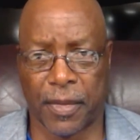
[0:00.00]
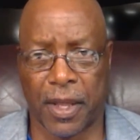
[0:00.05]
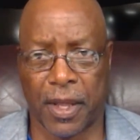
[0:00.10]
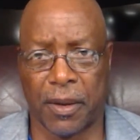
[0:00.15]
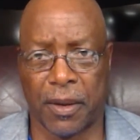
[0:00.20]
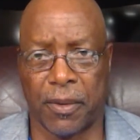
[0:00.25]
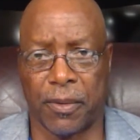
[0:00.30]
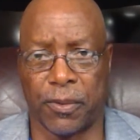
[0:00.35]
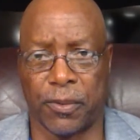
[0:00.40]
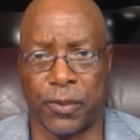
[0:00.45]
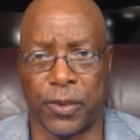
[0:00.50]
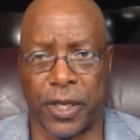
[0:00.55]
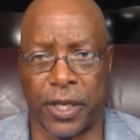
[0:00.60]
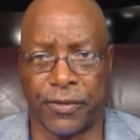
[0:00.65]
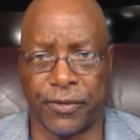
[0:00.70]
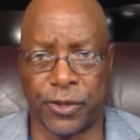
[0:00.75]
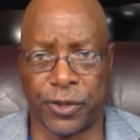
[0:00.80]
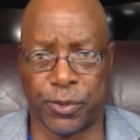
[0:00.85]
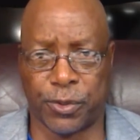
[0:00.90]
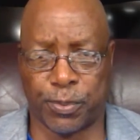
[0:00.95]

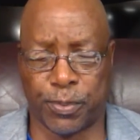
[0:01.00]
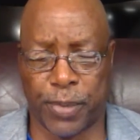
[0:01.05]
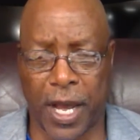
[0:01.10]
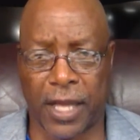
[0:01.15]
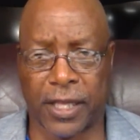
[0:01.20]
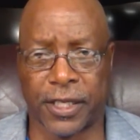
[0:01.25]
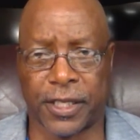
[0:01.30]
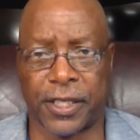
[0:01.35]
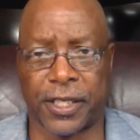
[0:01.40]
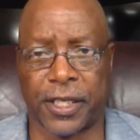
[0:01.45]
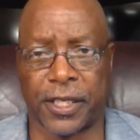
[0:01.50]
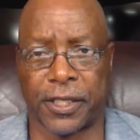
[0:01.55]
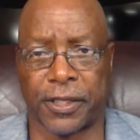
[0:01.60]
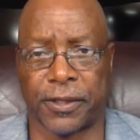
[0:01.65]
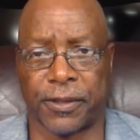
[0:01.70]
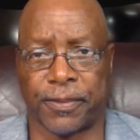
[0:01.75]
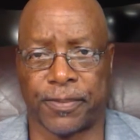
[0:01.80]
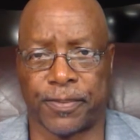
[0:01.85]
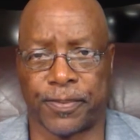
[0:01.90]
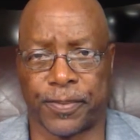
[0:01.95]
whatever is
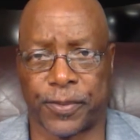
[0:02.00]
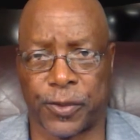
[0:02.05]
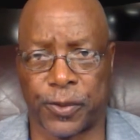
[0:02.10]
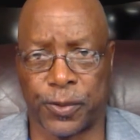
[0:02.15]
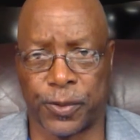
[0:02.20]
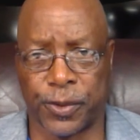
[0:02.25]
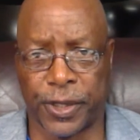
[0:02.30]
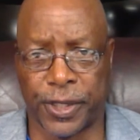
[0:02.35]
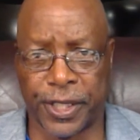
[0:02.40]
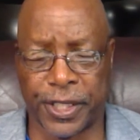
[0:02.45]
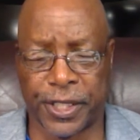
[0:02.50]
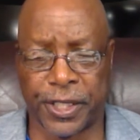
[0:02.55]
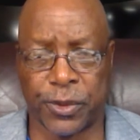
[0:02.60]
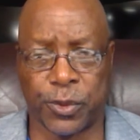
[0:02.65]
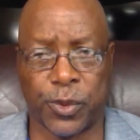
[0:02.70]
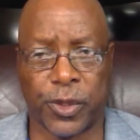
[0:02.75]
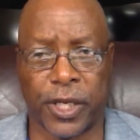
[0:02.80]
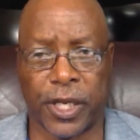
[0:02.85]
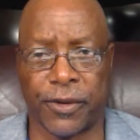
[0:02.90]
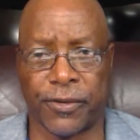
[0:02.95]
politics, religion,
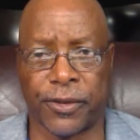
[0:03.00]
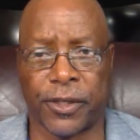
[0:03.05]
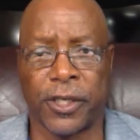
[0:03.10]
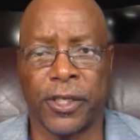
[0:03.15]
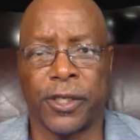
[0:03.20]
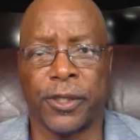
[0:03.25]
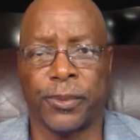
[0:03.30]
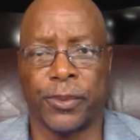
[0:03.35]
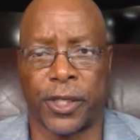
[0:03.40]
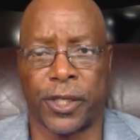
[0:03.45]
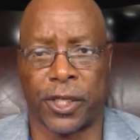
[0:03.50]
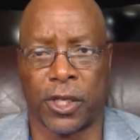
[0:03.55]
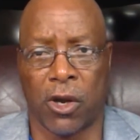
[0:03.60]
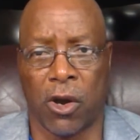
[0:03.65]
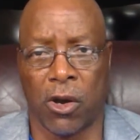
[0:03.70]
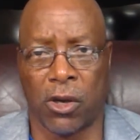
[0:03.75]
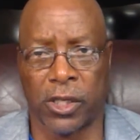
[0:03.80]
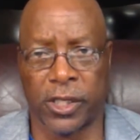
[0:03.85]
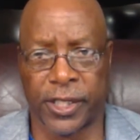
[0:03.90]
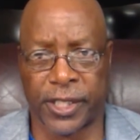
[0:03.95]
whatever, put it
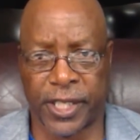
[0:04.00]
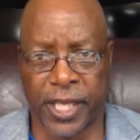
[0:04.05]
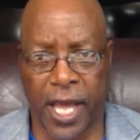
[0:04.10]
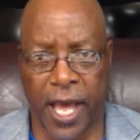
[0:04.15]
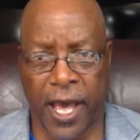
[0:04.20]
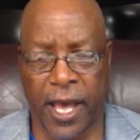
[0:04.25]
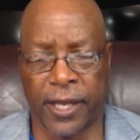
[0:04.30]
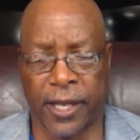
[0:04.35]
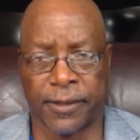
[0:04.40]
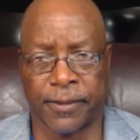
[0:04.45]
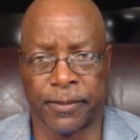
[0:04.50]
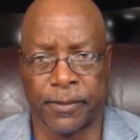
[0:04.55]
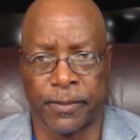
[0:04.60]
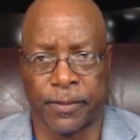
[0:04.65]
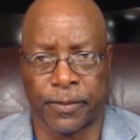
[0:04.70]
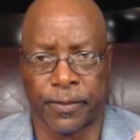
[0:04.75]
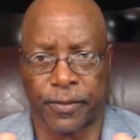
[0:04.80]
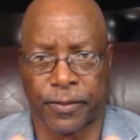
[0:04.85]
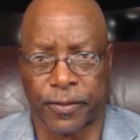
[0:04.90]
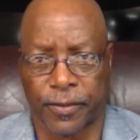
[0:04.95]
all aside
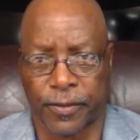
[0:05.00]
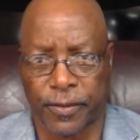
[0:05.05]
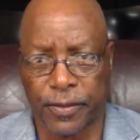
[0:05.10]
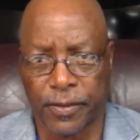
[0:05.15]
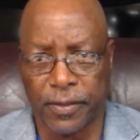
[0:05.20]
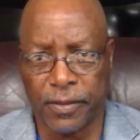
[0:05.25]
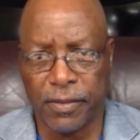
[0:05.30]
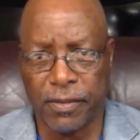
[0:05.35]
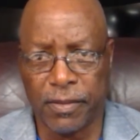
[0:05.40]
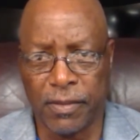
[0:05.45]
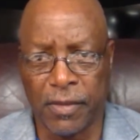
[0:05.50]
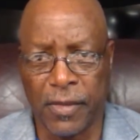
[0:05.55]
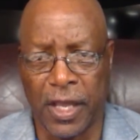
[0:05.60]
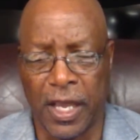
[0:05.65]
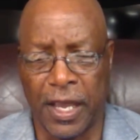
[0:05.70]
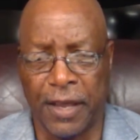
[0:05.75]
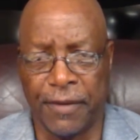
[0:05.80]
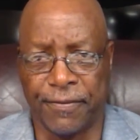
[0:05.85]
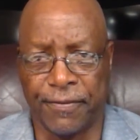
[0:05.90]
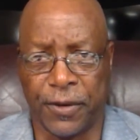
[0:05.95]

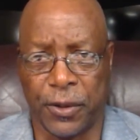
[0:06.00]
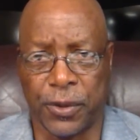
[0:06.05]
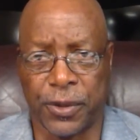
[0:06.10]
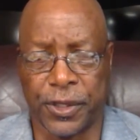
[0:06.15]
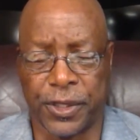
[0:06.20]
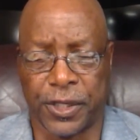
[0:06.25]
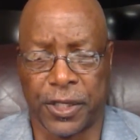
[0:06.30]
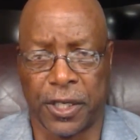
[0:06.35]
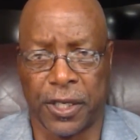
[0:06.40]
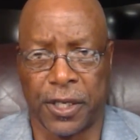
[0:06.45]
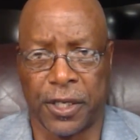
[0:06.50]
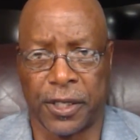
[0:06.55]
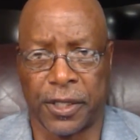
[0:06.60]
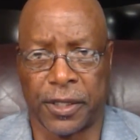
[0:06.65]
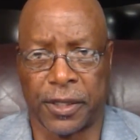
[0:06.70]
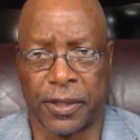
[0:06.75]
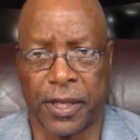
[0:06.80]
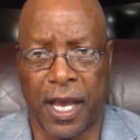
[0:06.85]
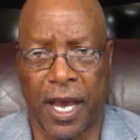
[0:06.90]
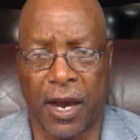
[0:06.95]
and focus
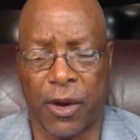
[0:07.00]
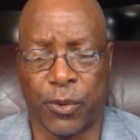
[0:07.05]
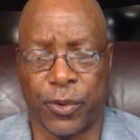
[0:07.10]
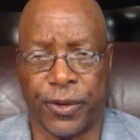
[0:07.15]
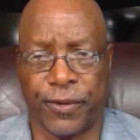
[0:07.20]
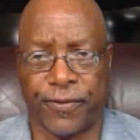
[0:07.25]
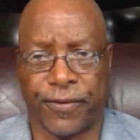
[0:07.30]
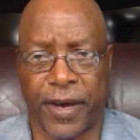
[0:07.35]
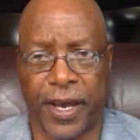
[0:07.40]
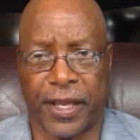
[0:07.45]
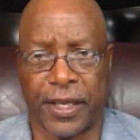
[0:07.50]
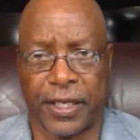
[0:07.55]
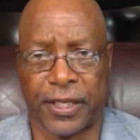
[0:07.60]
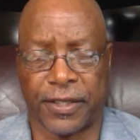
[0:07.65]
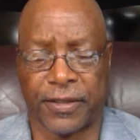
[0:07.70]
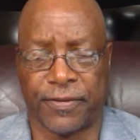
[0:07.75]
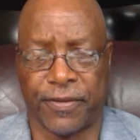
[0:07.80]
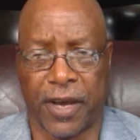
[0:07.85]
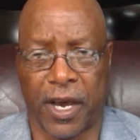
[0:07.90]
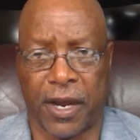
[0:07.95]
on how we fight
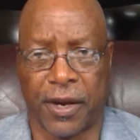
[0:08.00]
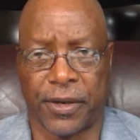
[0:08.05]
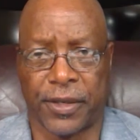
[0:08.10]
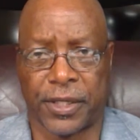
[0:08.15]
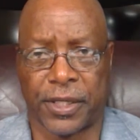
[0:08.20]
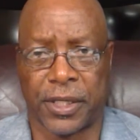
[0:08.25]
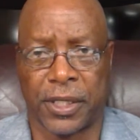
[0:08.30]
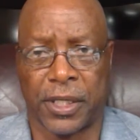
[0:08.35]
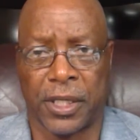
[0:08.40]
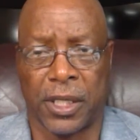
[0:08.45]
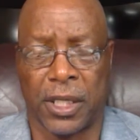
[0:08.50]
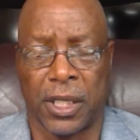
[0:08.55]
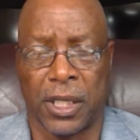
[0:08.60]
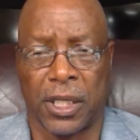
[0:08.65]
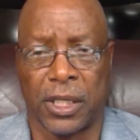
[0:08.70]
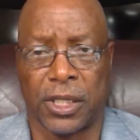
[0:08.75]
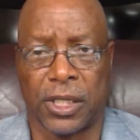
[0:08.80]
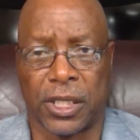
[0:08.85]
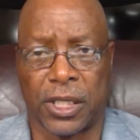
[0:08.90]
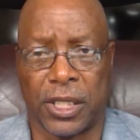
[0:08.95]
this virus
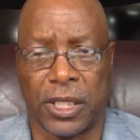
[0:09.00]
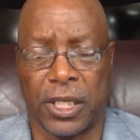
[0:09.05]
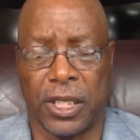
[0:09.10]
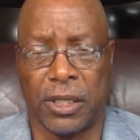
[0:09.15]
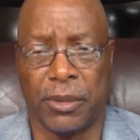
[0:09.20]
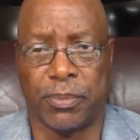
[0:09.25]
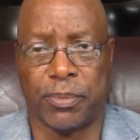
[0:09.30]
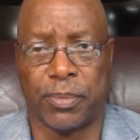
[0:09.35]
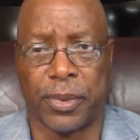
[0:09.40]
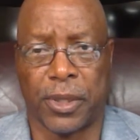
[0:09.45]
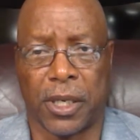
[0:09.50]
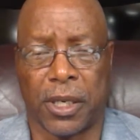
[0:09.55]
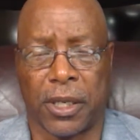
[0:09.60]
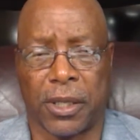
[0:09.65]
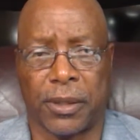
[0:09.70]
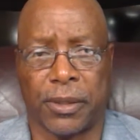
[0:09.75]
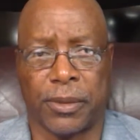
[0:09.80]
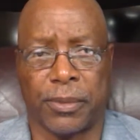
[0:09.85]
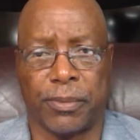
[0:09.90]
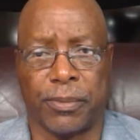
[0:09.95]
to keep
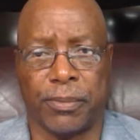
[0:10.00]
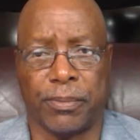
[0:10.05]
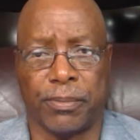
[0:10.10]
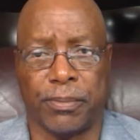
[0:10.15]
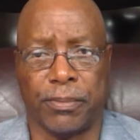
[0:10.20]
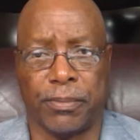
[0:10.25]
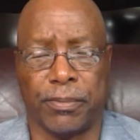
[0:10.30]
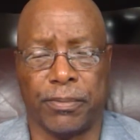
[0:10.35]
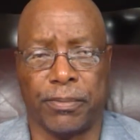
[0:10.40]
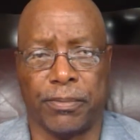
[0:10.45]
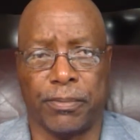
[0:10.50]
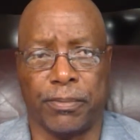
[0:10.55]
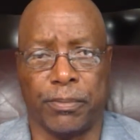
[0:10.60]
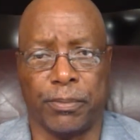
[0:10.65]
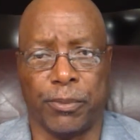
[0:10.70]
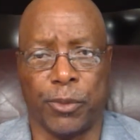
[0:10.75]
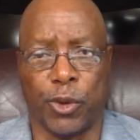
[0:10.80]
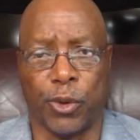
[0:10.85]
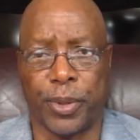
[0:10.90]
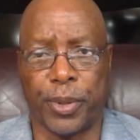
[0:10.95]

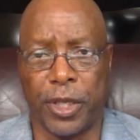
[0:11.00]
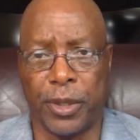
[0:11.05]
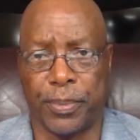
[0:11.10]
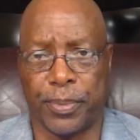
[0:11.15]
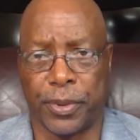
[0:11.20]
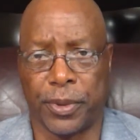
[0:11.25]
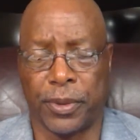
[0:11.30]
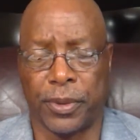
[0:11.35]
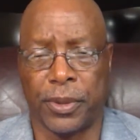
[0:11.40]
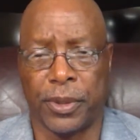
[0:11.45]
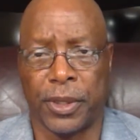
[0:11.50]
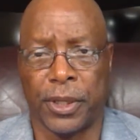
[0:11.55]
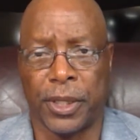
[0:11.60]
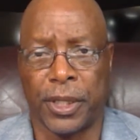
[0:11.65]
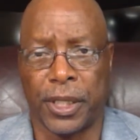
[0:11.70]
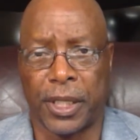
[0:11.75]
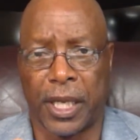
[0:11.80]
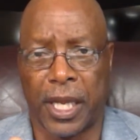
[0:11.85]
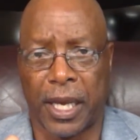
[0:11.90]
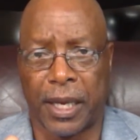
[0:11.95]
more people
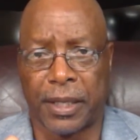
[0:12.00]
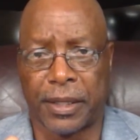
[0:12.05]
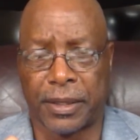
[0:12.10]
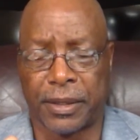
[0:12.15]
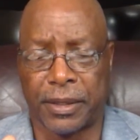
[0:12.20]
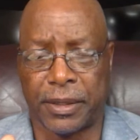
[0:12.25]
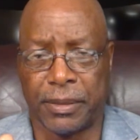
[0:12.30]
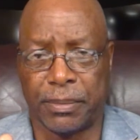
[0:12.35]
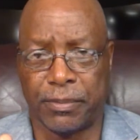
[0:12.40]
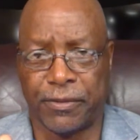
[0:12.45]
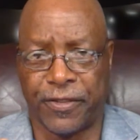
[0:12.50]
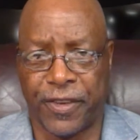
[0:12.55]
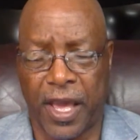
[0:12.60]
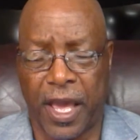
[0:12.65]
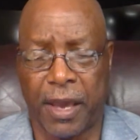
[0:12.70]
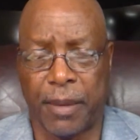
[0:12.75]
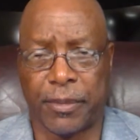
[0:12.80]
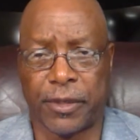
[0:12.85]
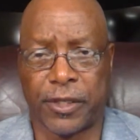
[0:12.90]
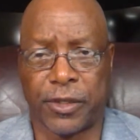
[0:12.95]
in our
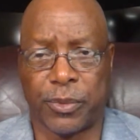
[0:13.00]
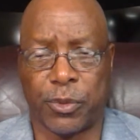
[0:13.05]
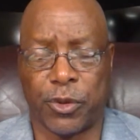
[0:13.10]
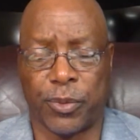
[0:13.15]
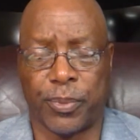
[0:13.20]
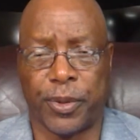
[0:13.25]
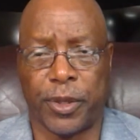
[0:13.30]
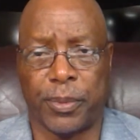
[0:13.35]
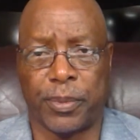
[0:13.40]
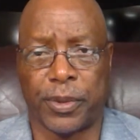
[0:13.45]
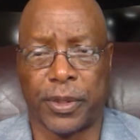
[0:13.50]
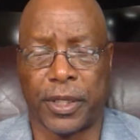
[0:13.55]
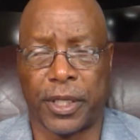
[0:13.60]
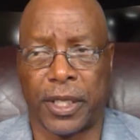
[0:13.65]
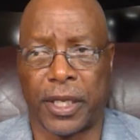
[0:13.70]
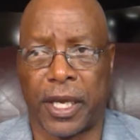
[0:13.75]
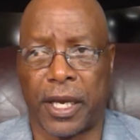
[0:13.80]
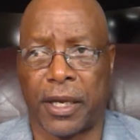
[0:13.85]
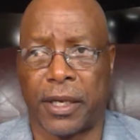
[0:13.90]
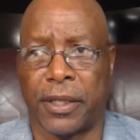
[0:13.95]
families, more people
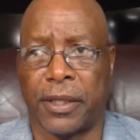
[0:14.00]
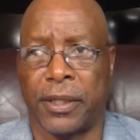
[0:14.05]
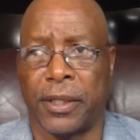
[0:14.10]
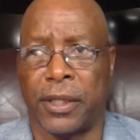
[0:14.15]
in our